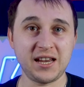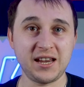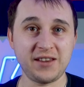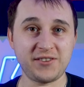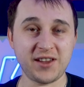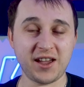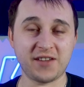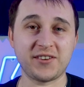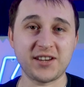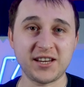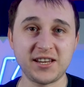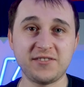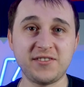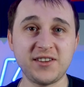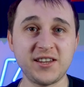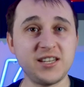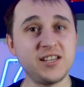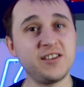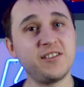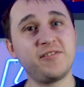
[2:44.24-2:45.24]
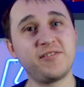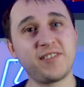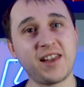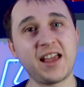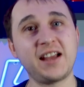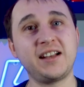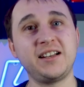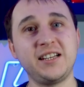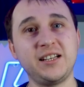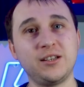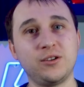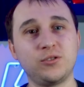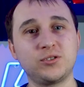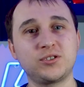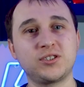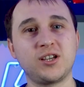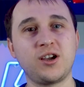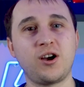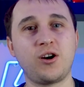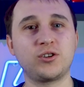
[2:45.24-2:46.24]
if you have an EV, you've likely
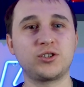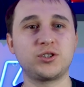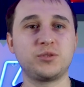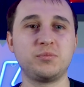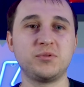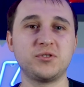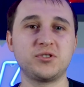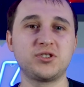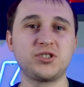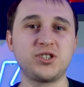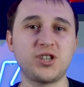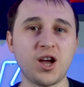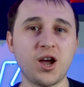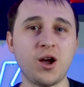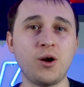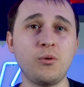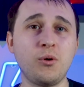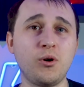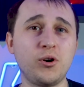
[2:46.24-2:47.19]
looked at Octopus Go,